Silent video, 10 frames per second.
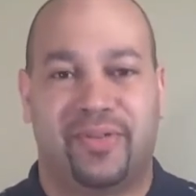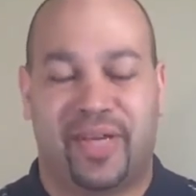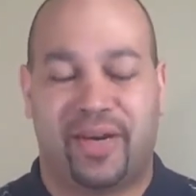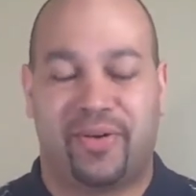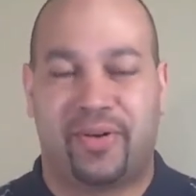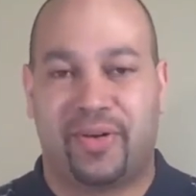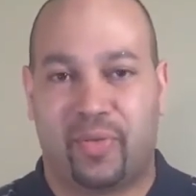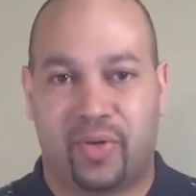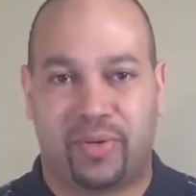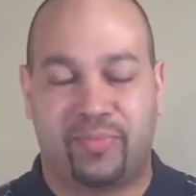okay,
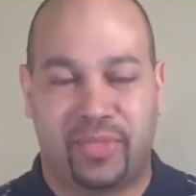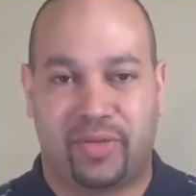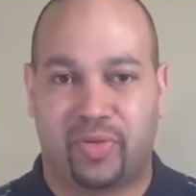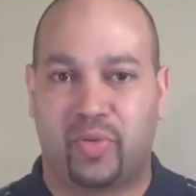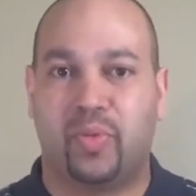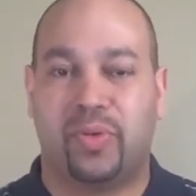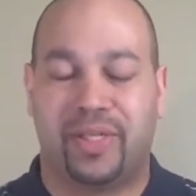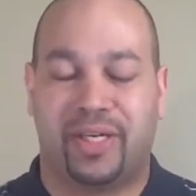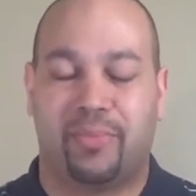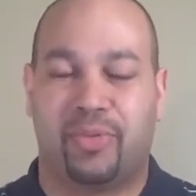or school,
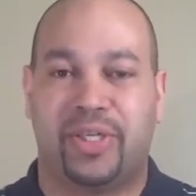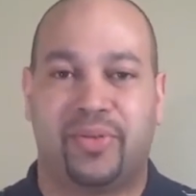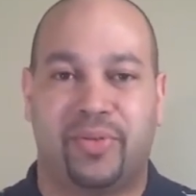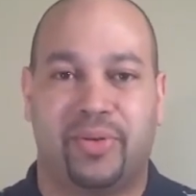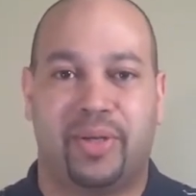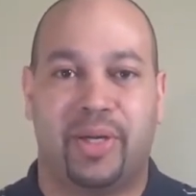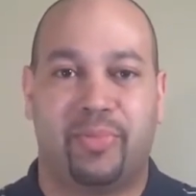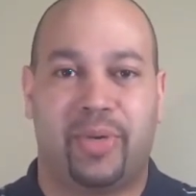preschool,